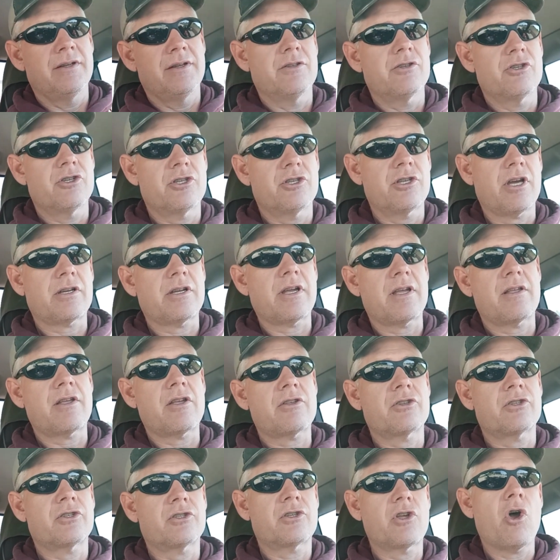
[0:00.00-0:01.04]
Stuck a
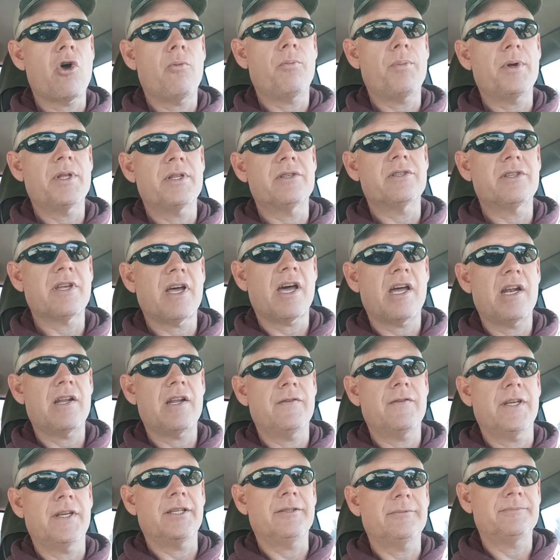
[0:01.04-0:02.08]
scope inside
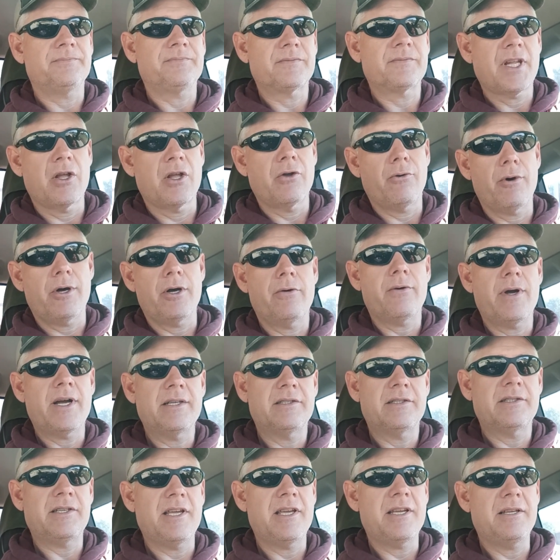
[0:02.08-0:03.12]
of it. And what do I
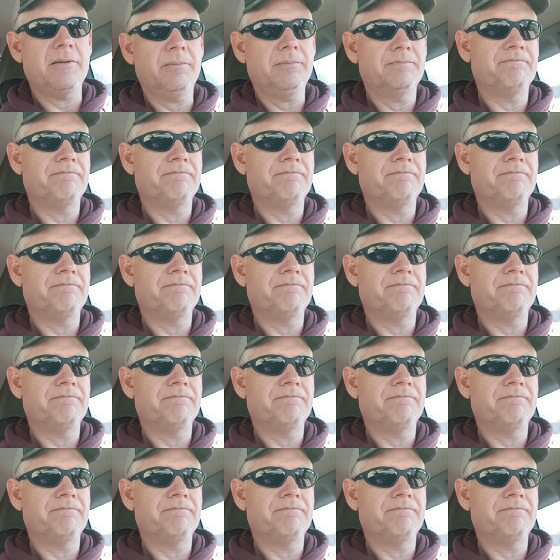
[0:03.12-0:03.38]
see?